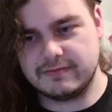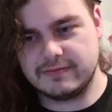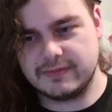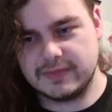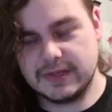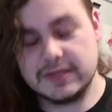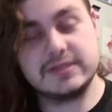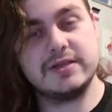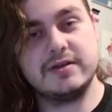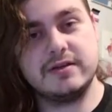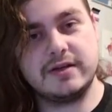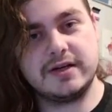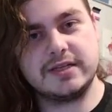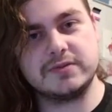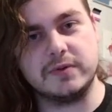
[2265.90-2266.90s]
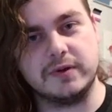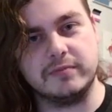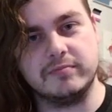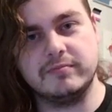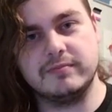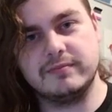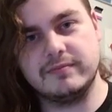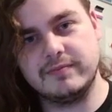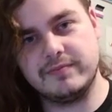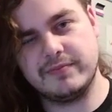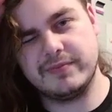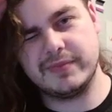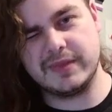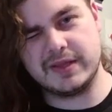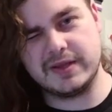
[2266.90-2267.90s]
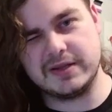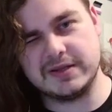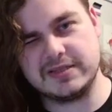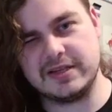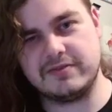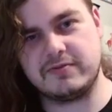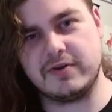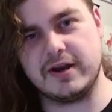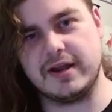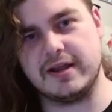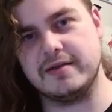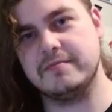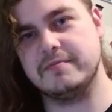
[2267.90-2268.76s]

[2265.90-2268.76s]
I'll see you in the next one. See you Friday.